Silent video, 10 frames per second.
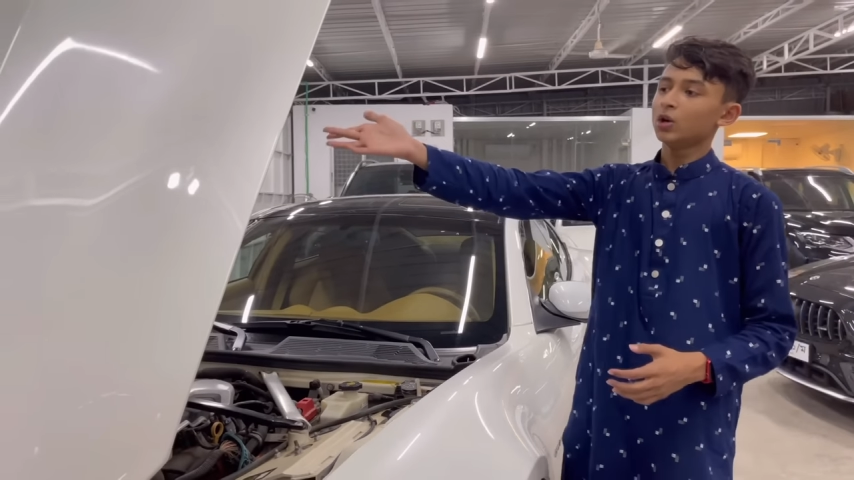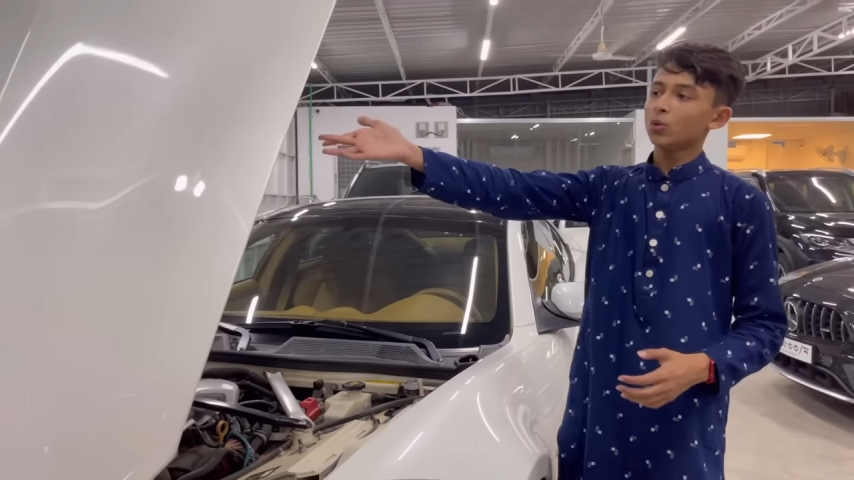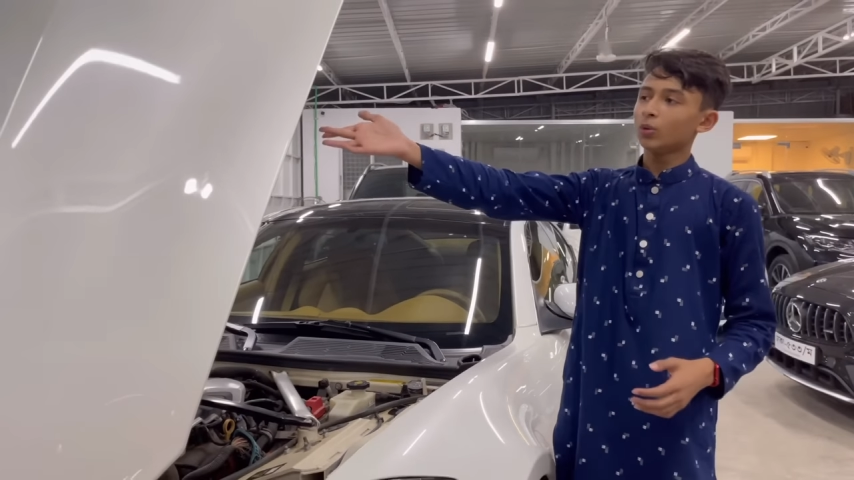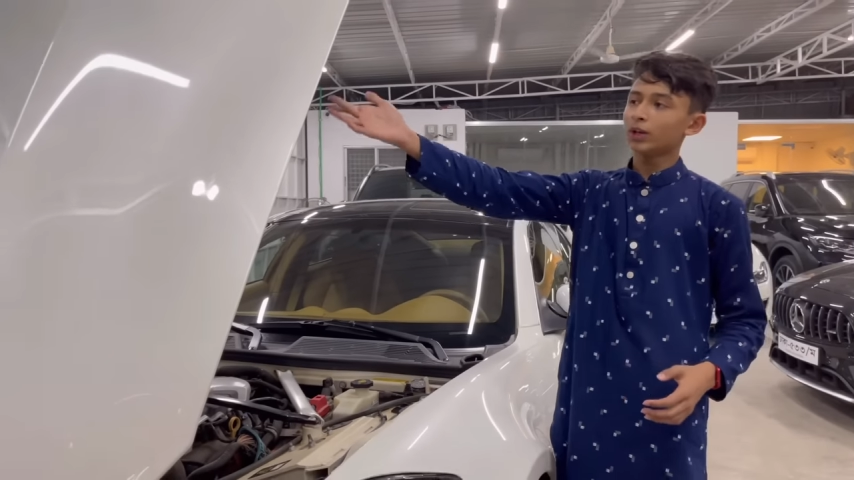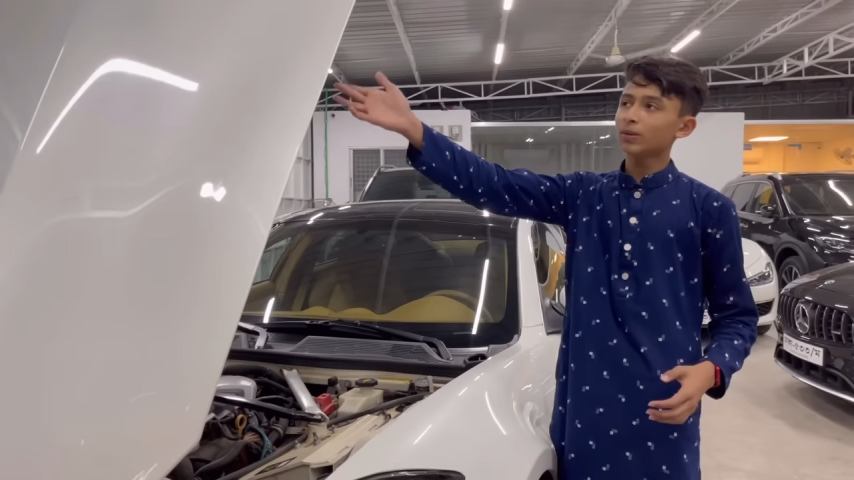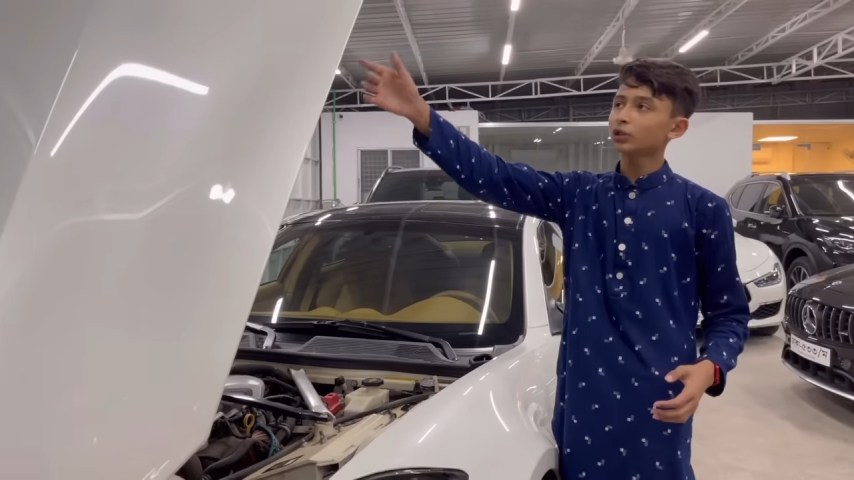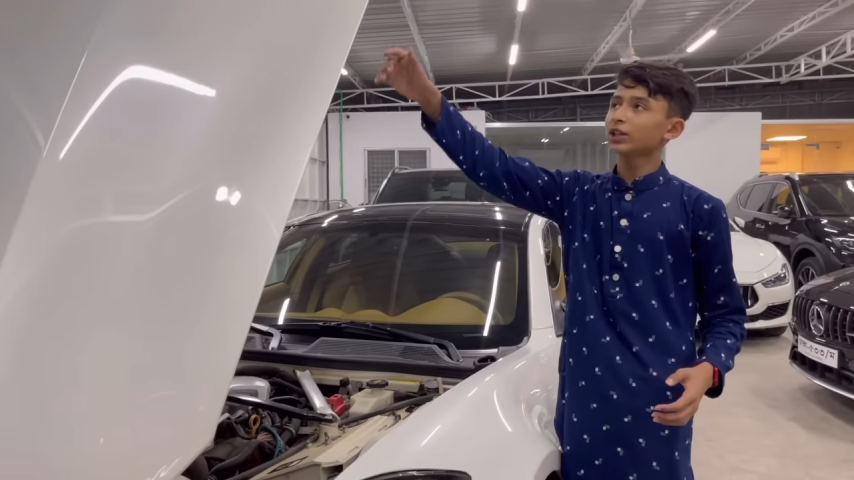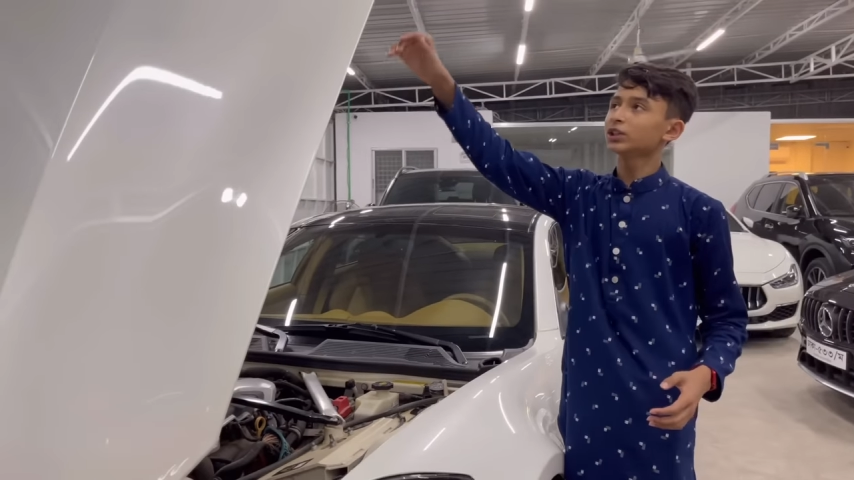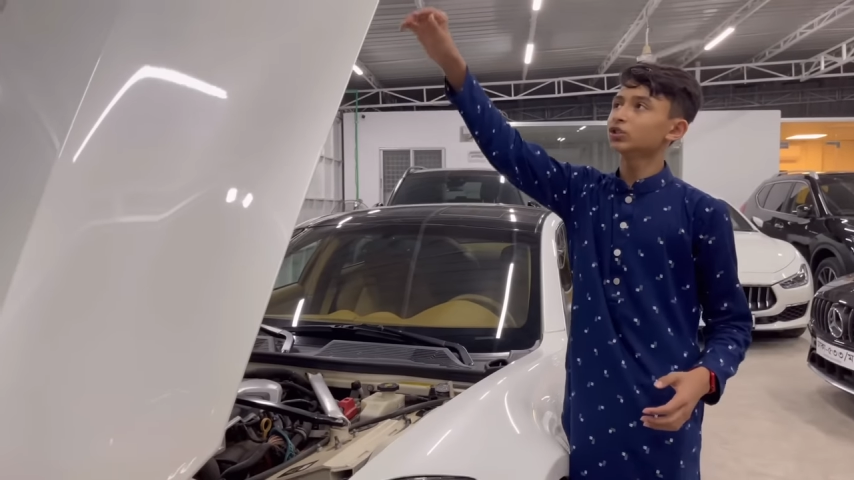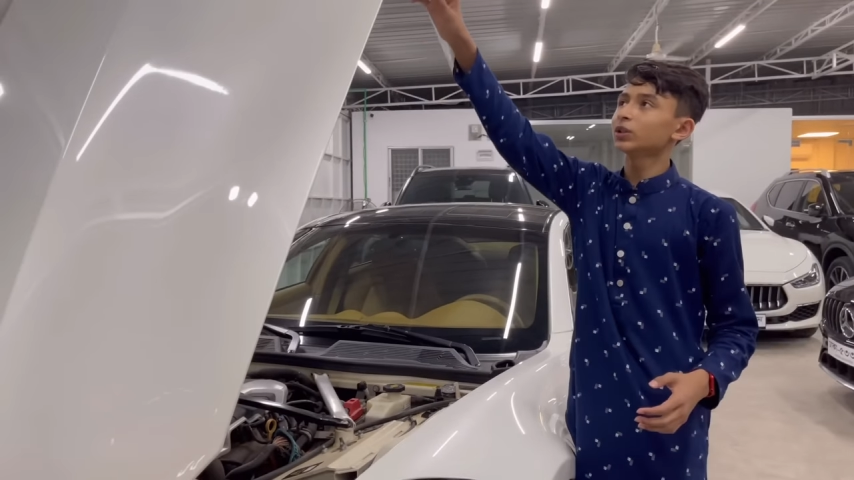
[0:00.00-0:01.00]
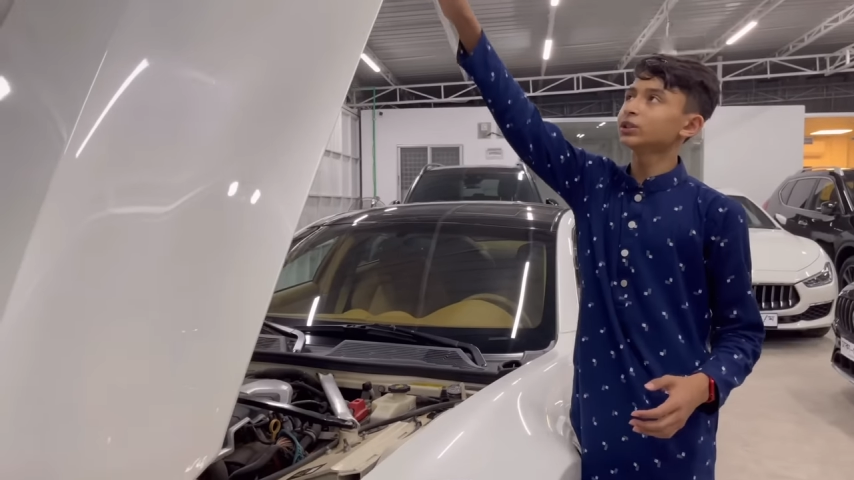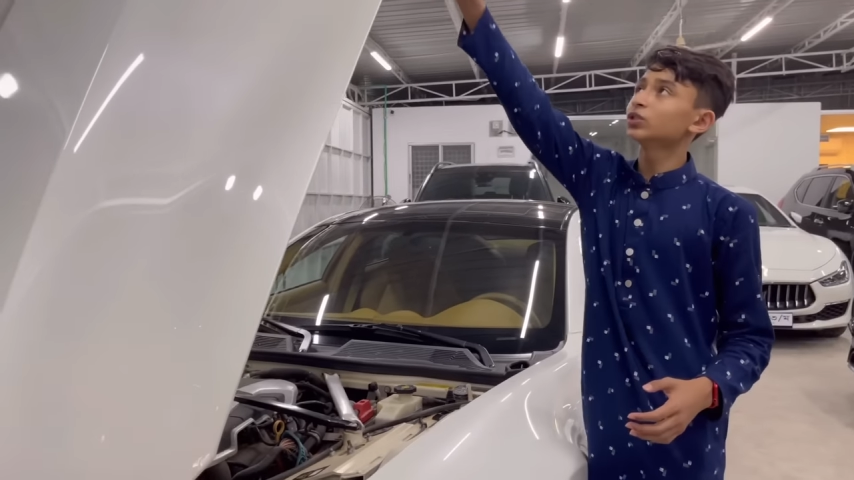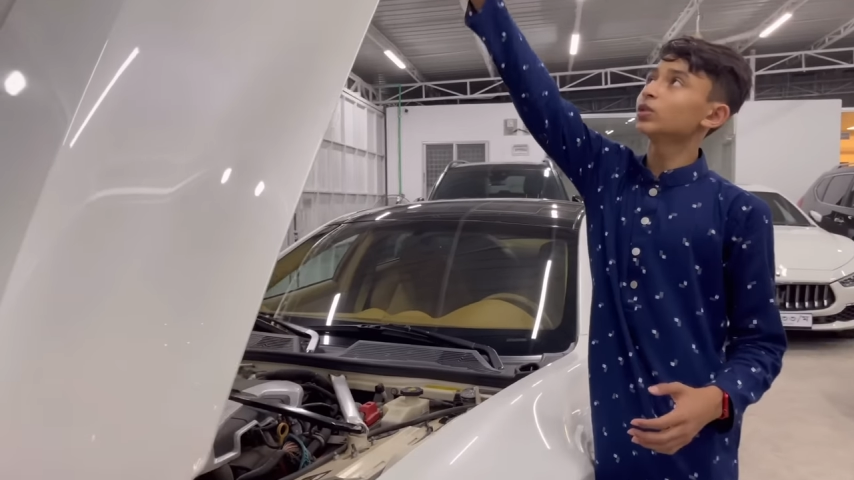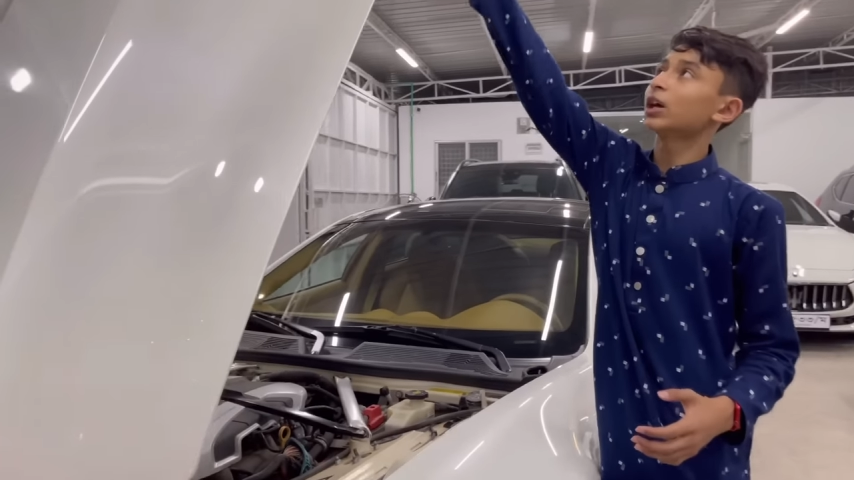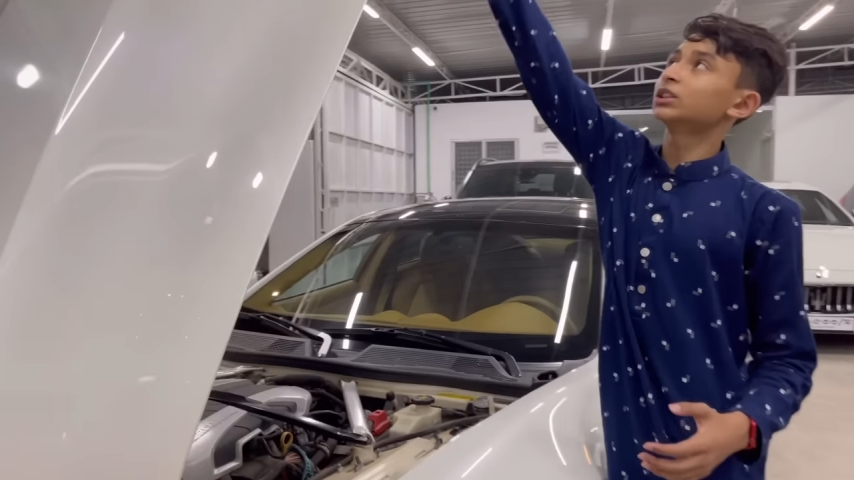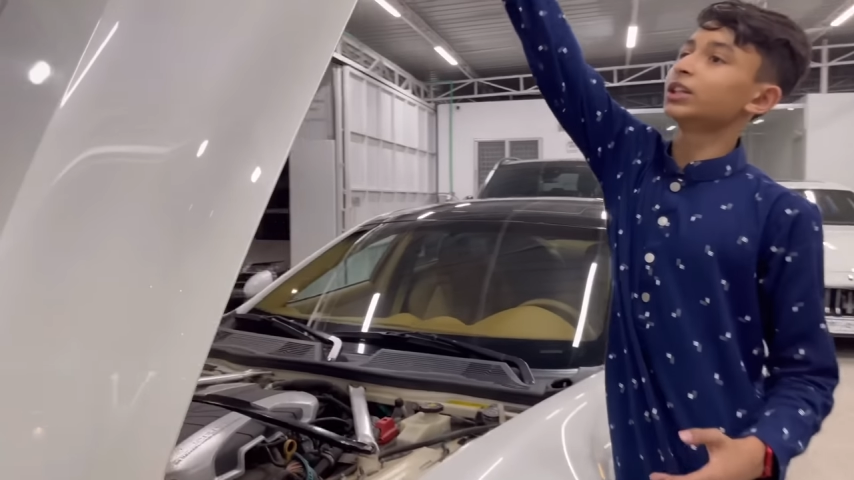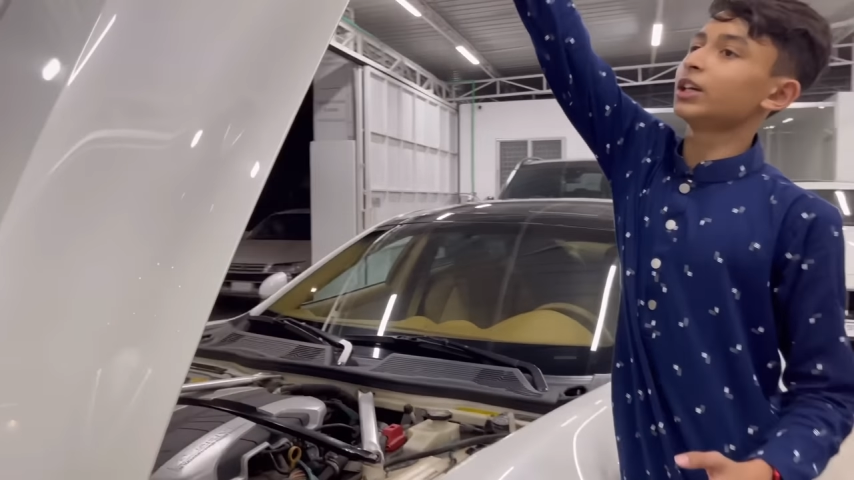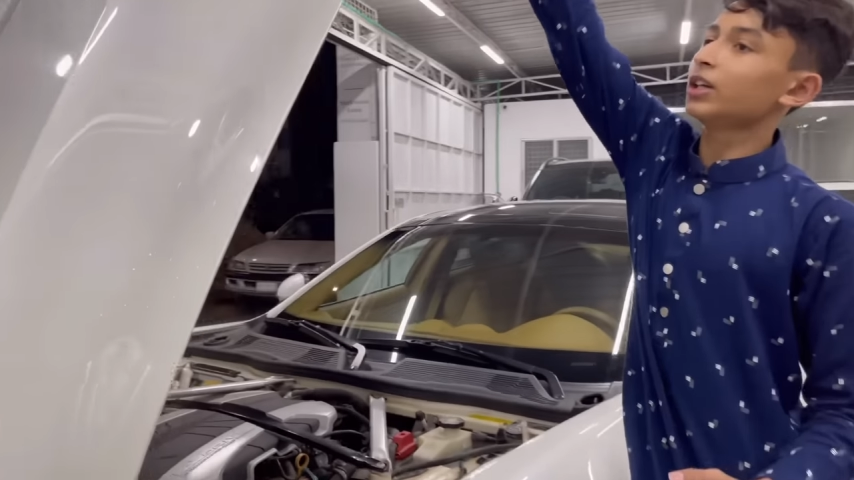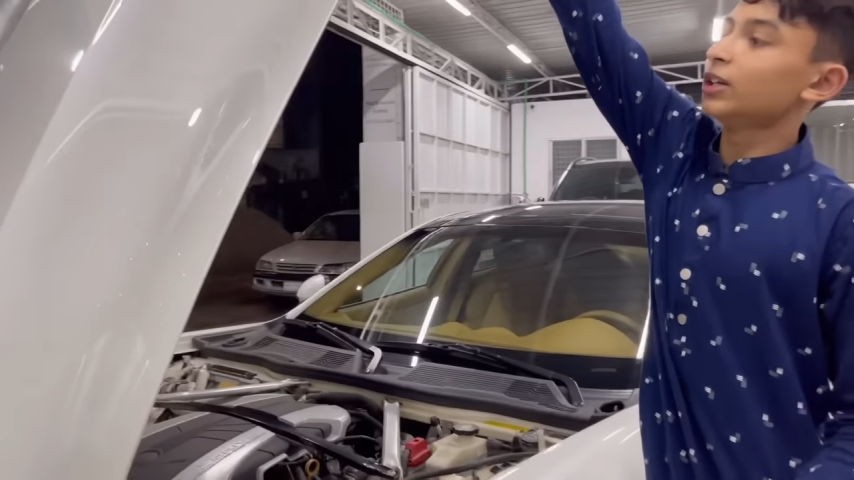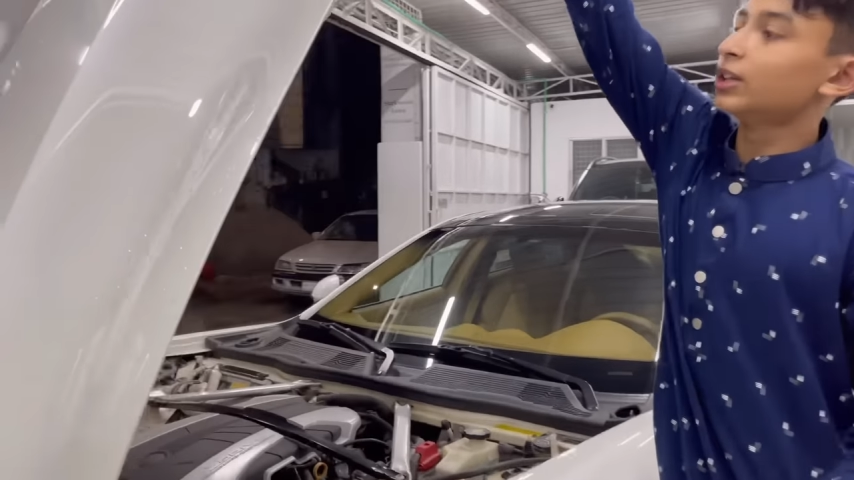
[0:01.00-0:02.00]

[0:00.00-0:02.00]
Uder modhe insulation to ache